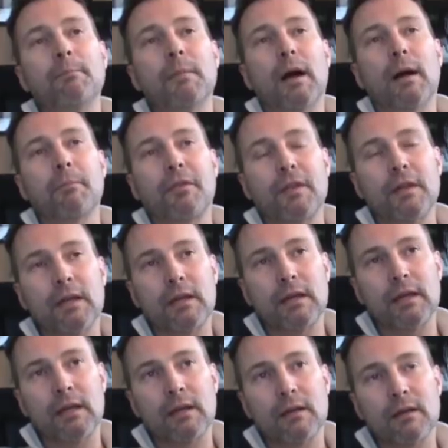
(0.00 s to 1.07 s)
I'm
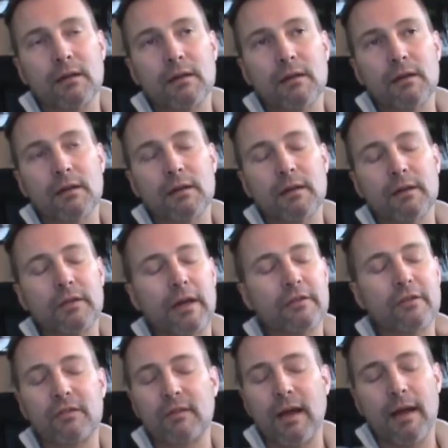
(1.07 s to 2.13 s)
thinking, because
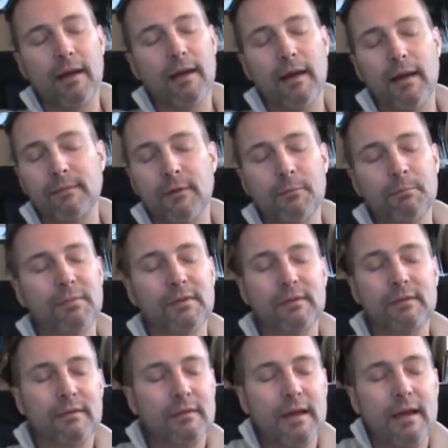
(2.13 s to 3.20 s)
I don't,
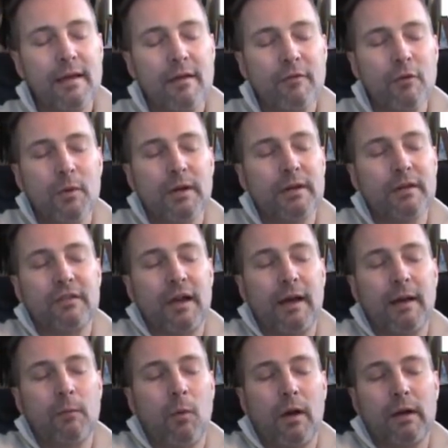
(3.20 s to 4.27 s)
everyone is
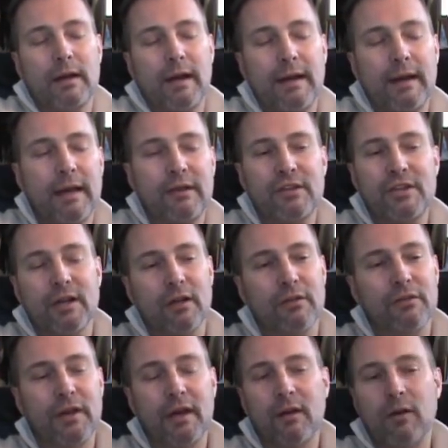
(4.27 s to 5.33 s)
on walking on
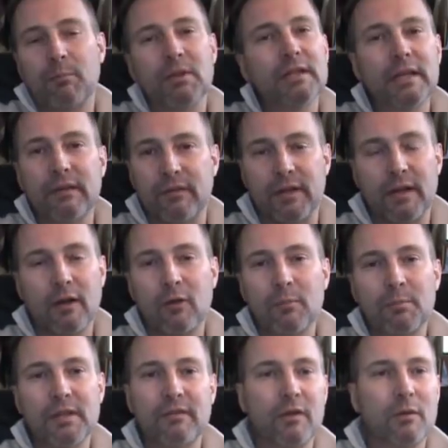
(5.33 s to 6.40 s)
eggshells. I don't believe it. I
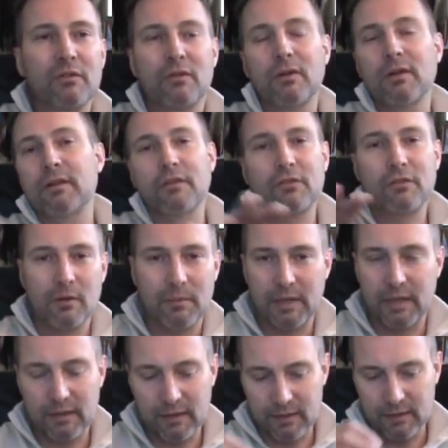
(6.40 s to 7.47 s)
don't believe anyone's going to
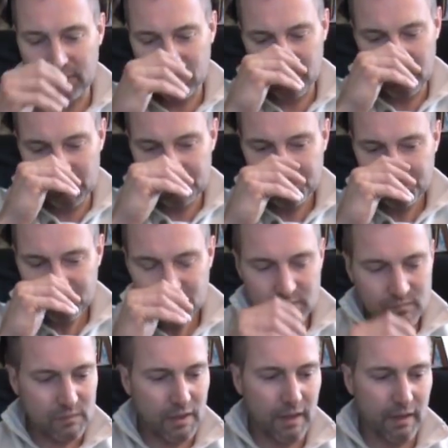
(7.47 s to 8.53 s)
discriminate against you.
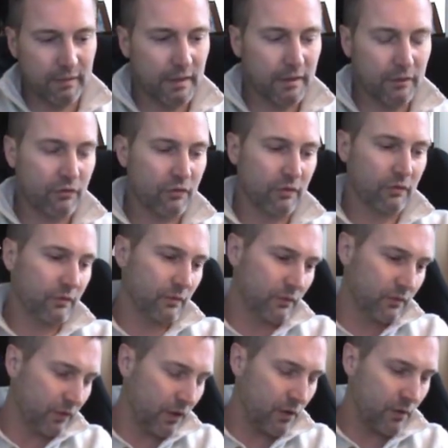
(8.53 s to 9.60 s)
I think it's just
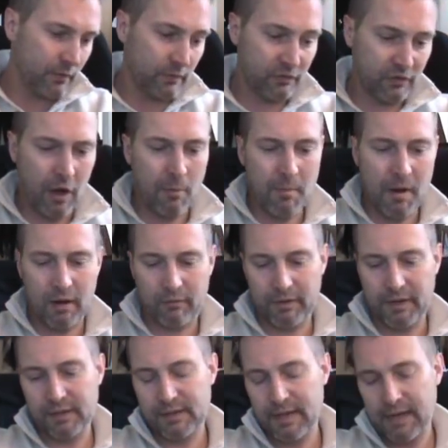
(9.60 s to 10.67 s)

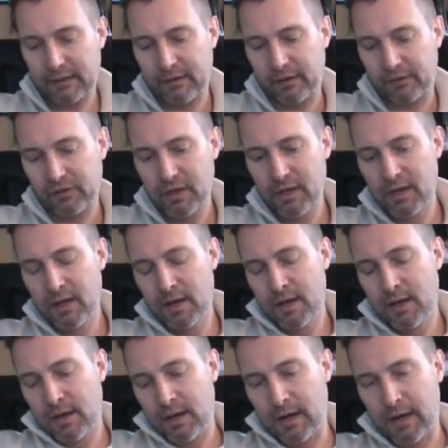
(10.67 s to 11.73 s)
scaremongering tactics.
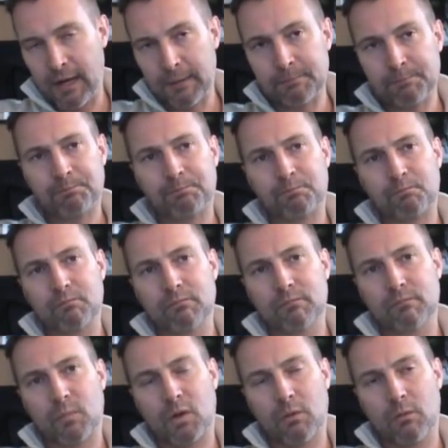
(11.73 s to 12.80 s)
Where
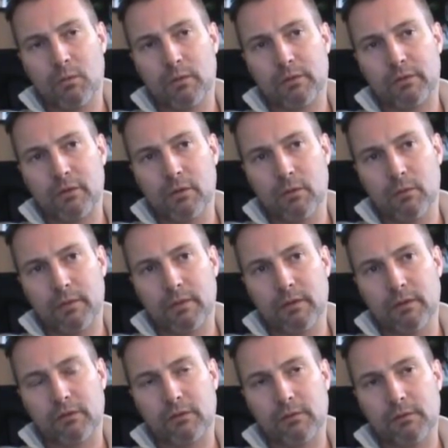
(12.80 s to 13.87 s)
was I going with
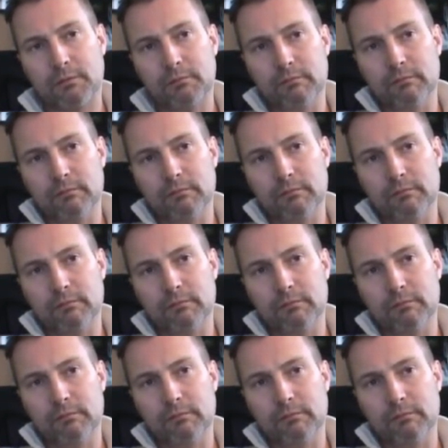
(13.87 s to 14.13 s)
this?